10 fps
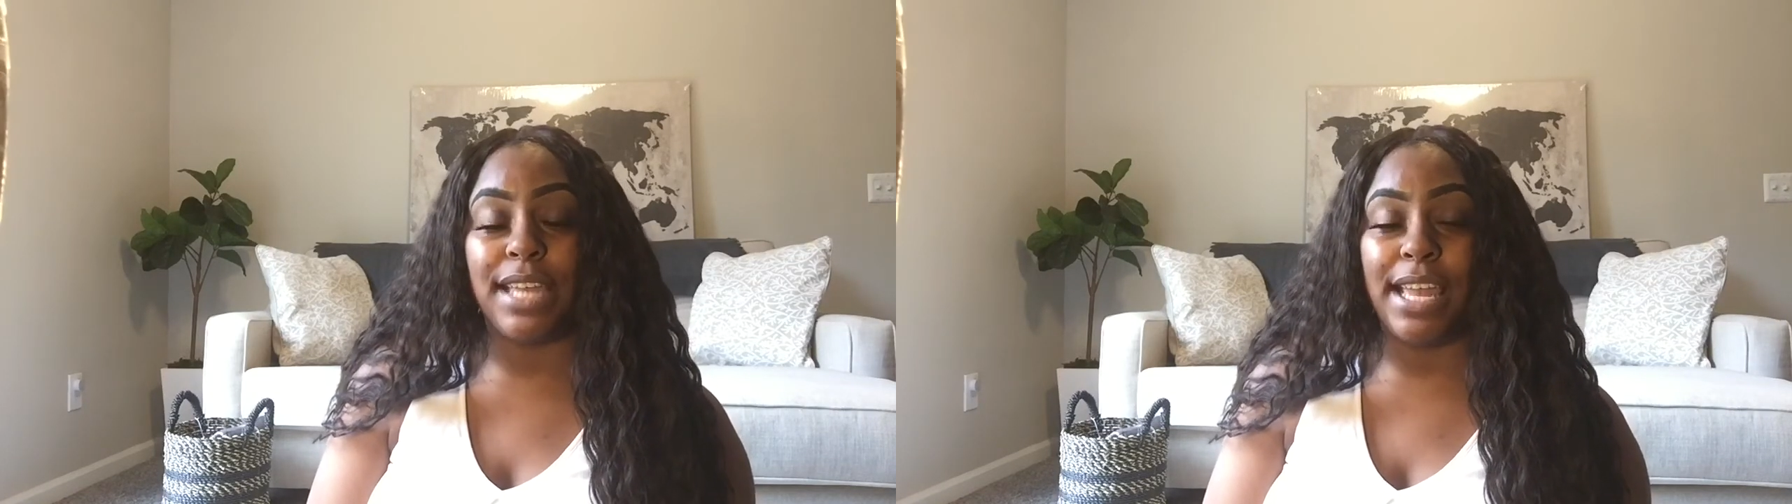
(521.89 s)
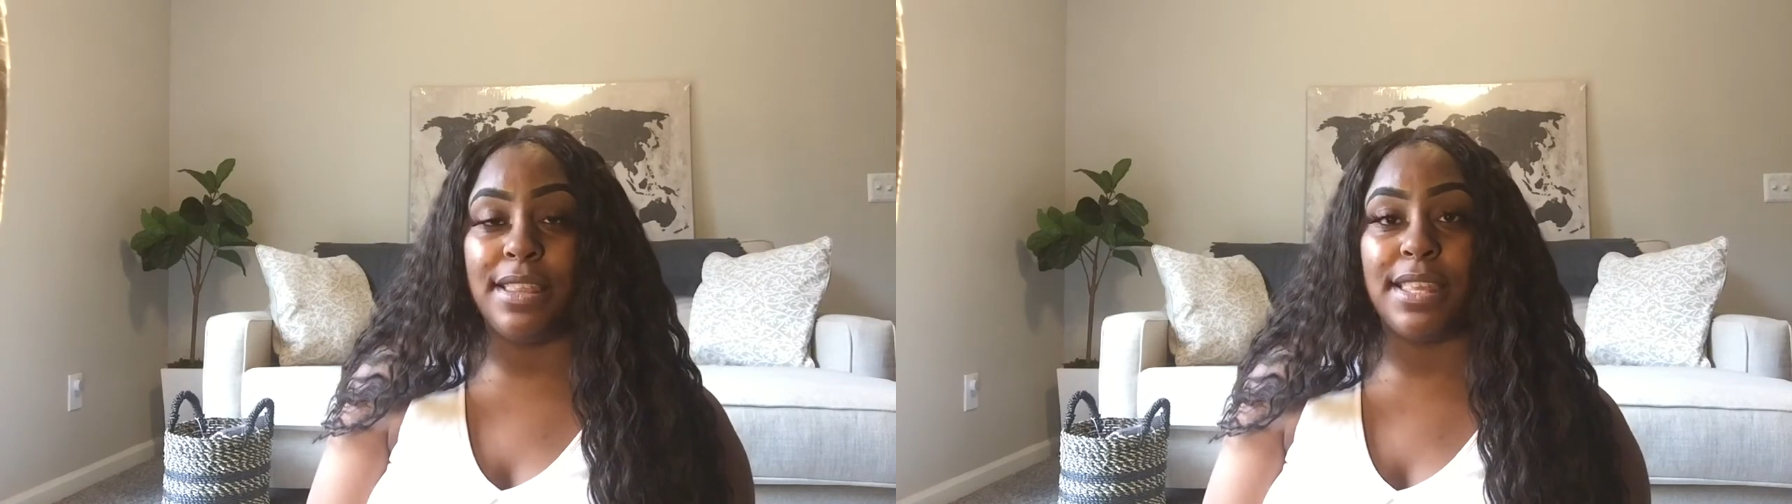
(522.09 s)

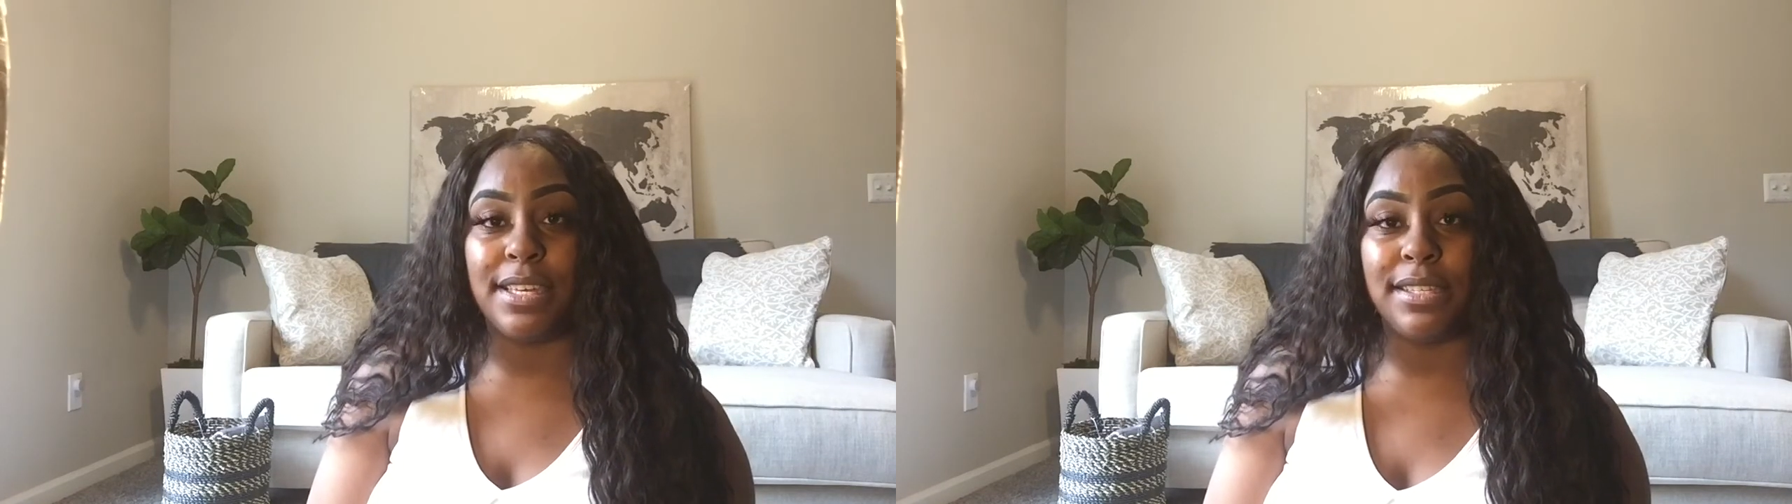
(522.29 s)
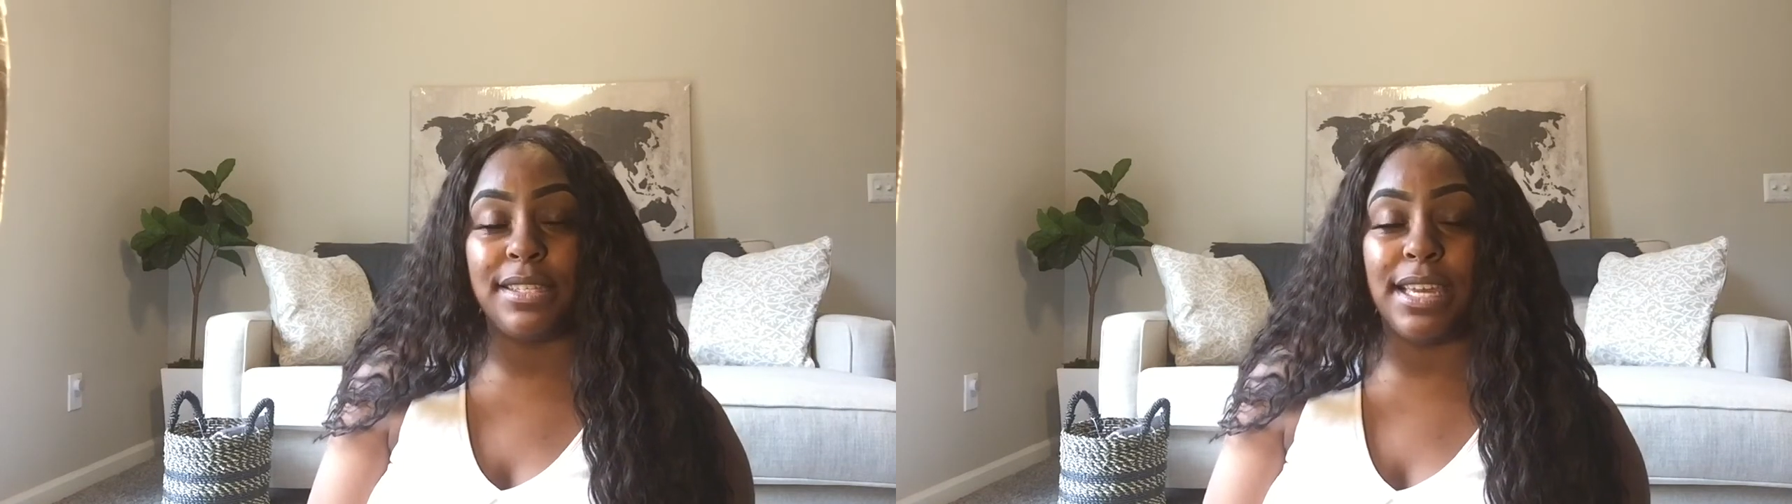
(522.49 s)
and
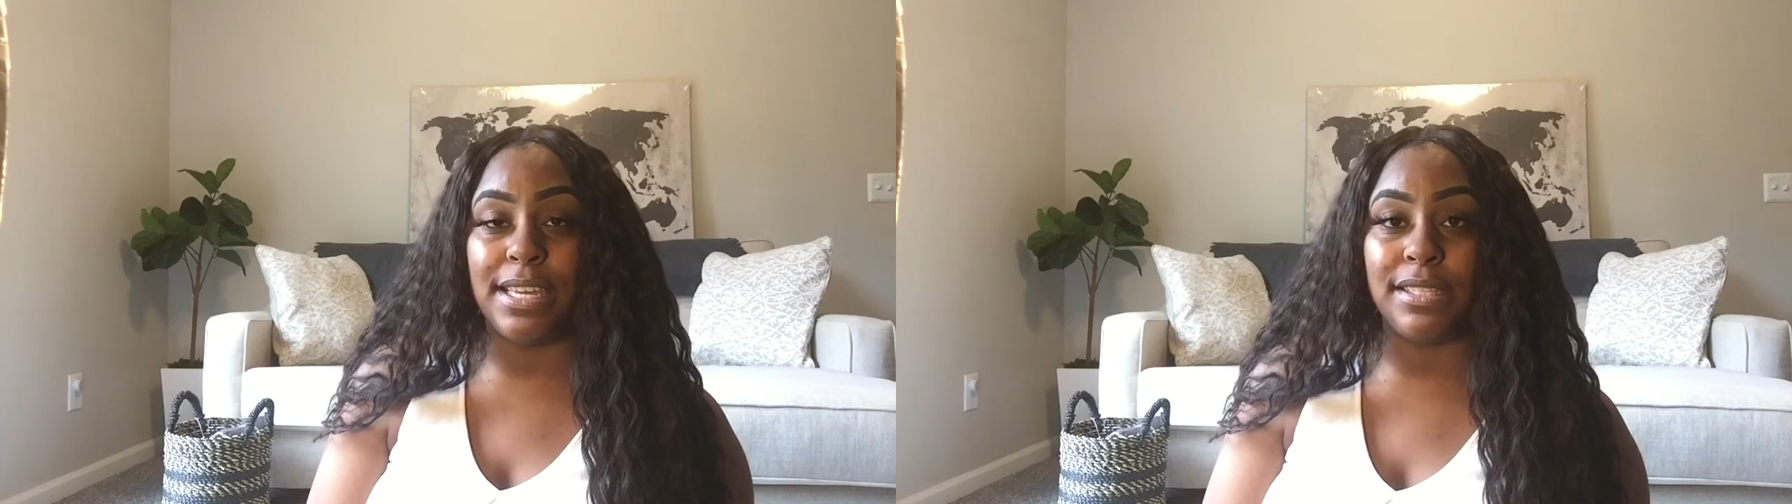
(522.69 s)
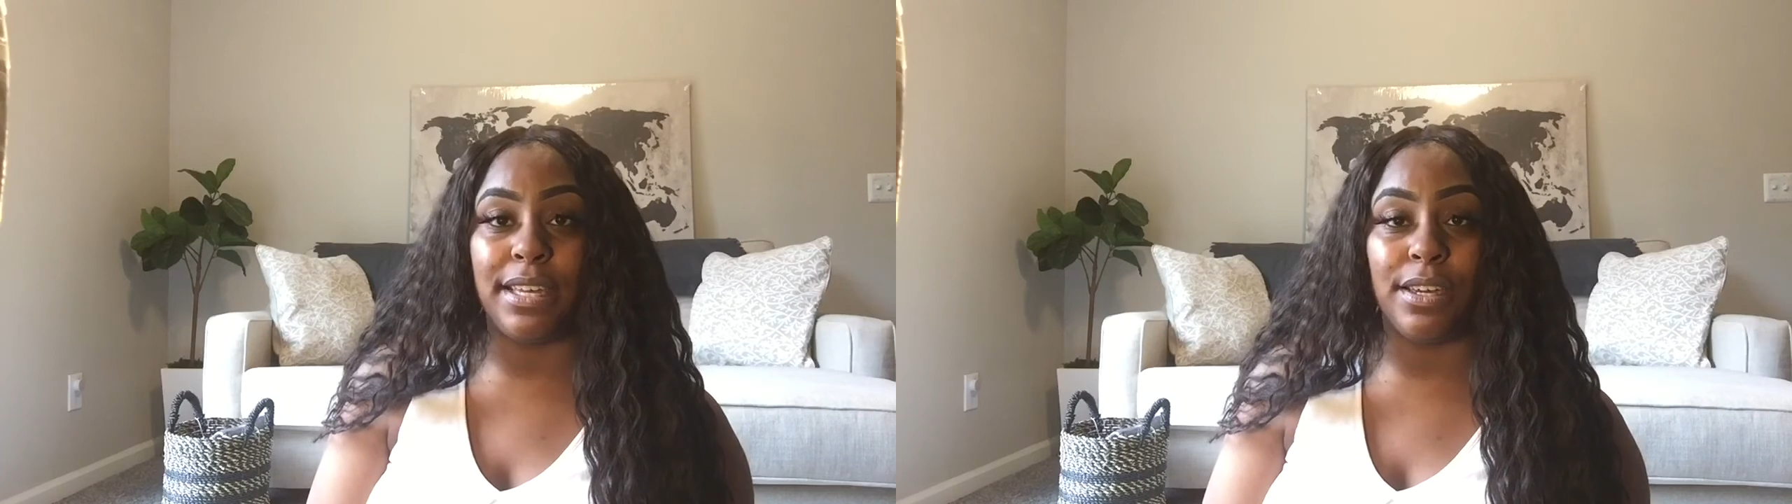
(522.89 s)
this
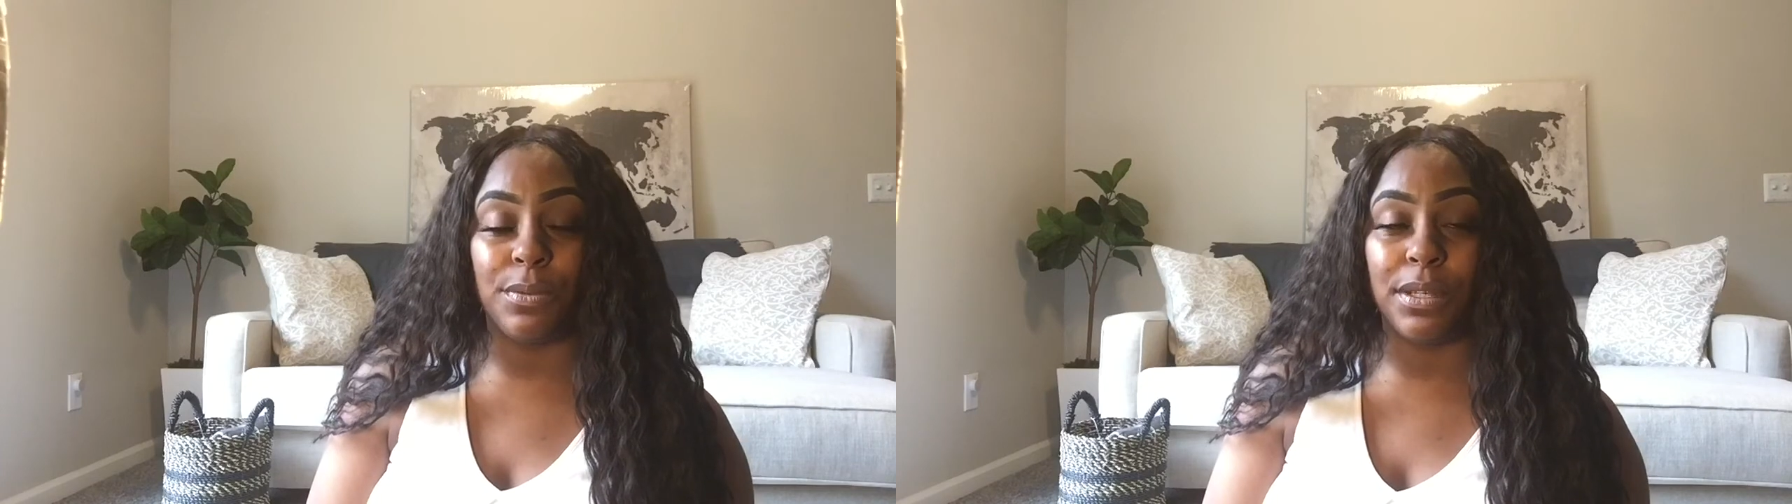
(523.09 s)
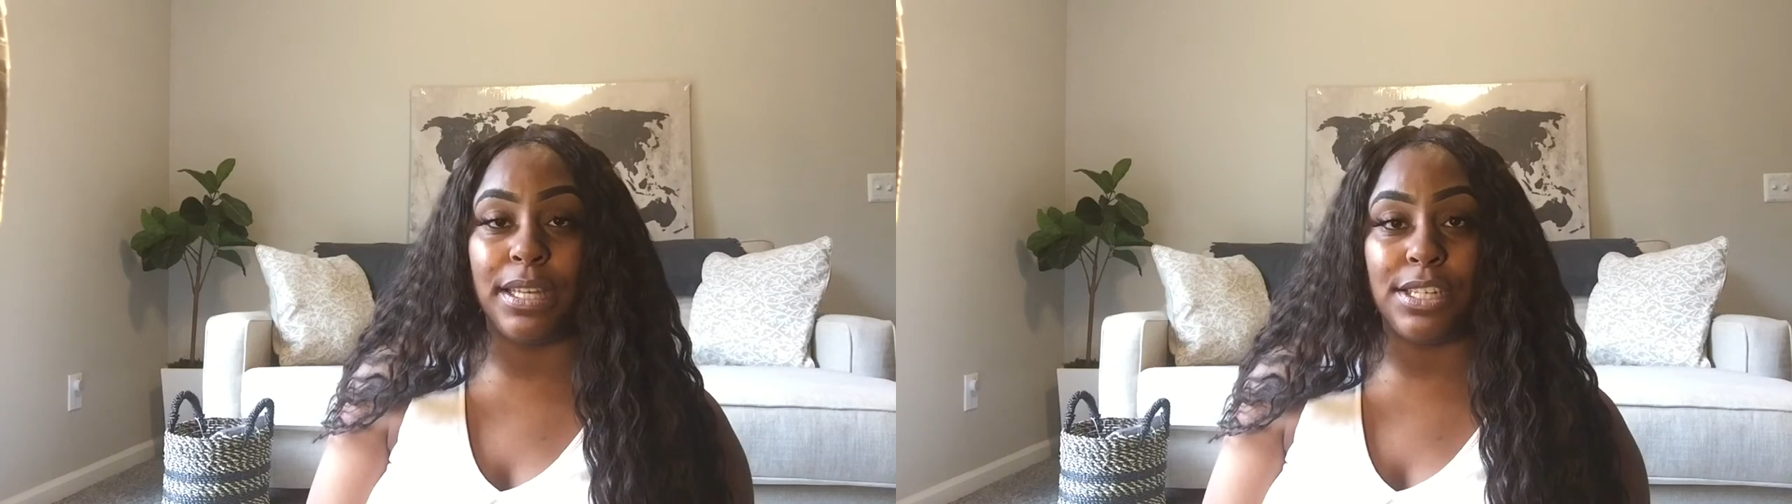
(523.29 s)
is a good
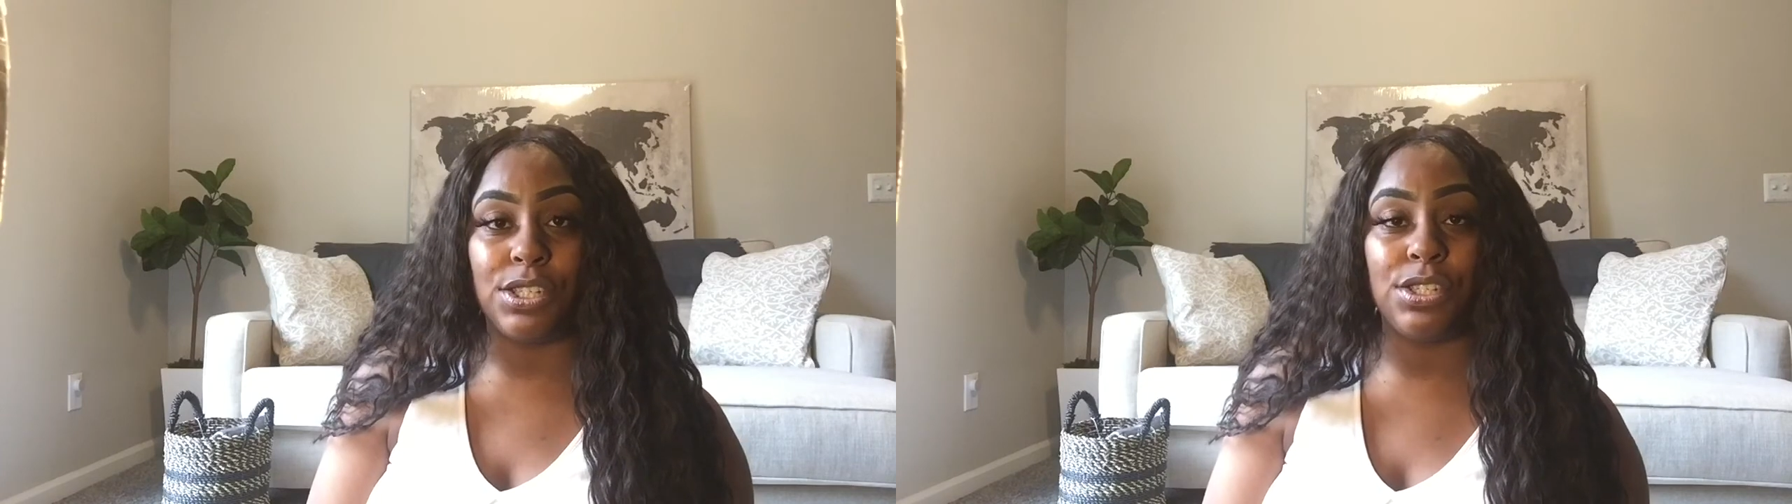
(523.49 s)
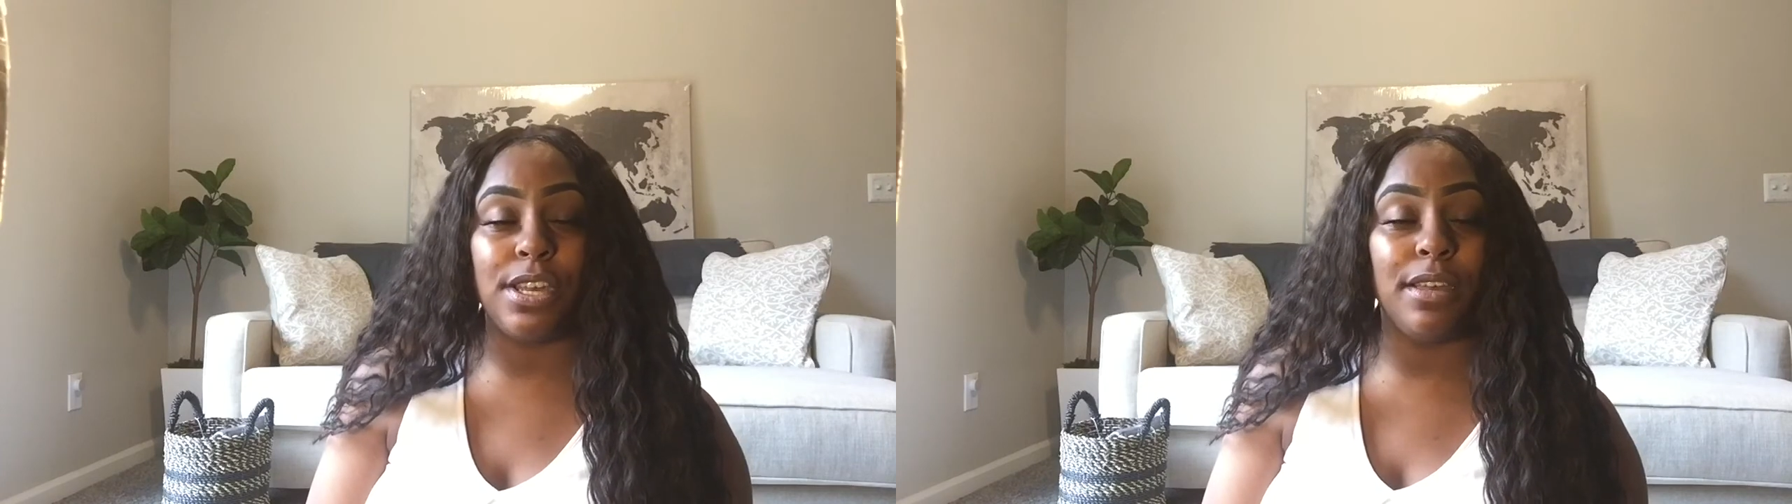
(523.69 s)

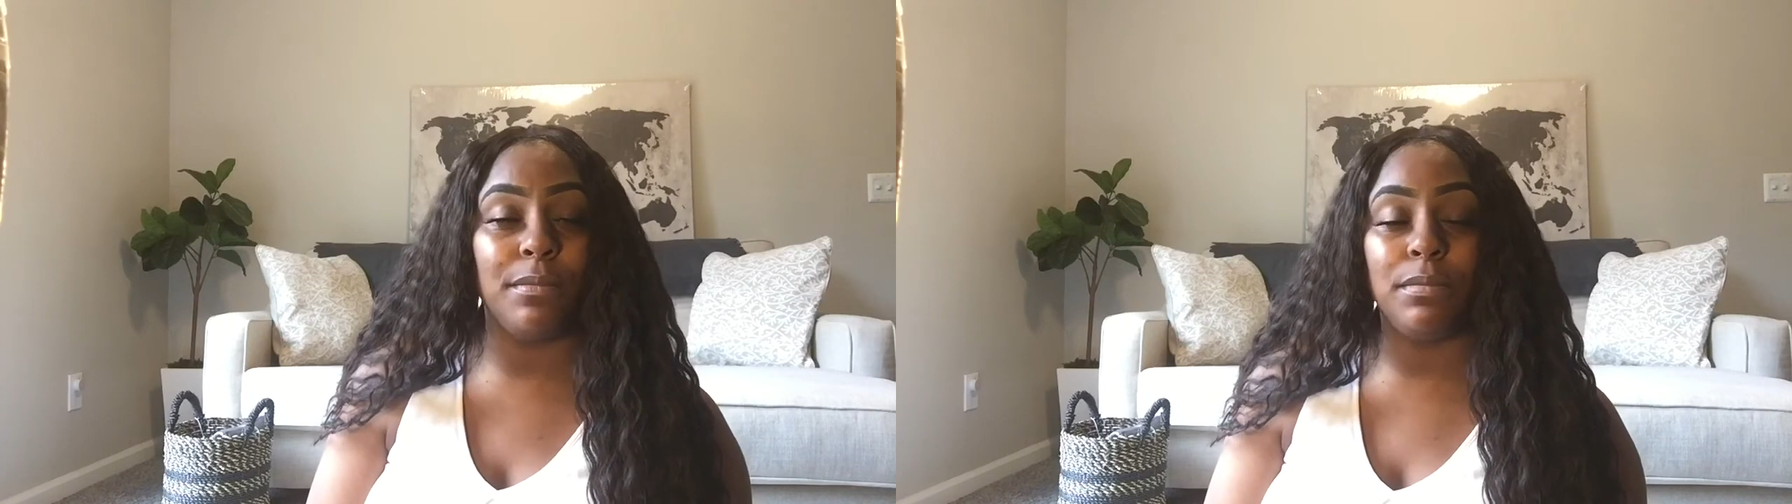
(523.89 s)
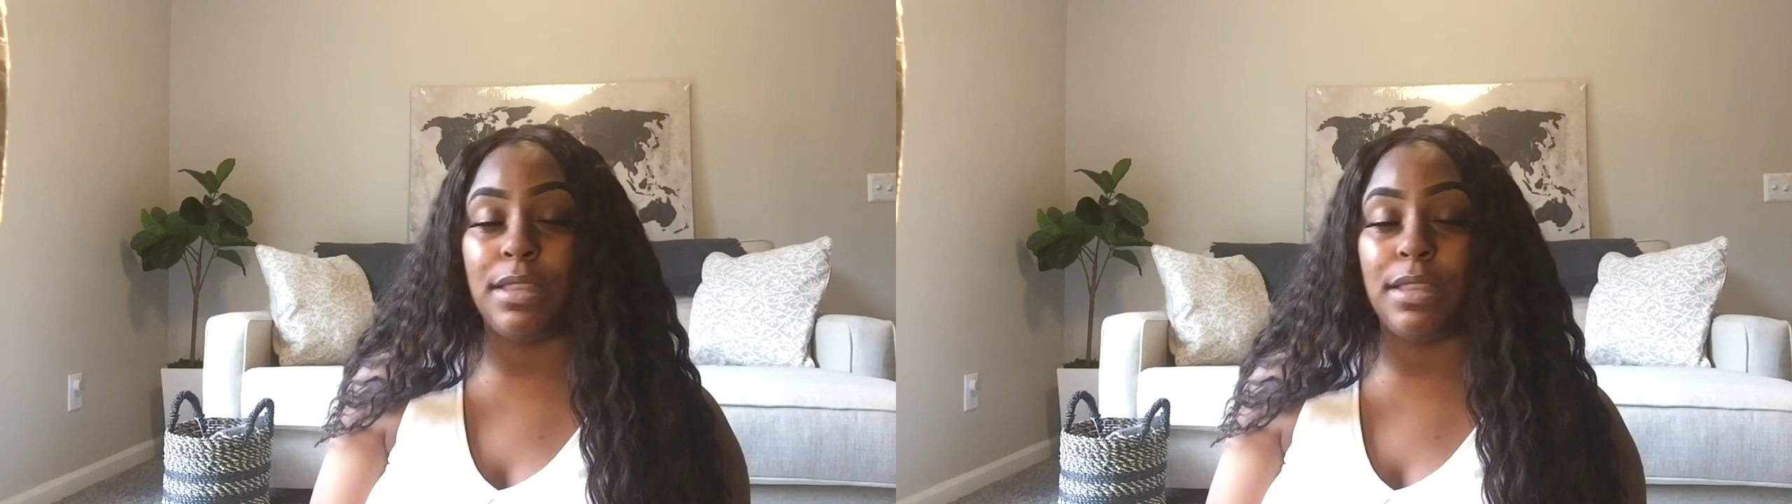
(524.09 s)
relationship,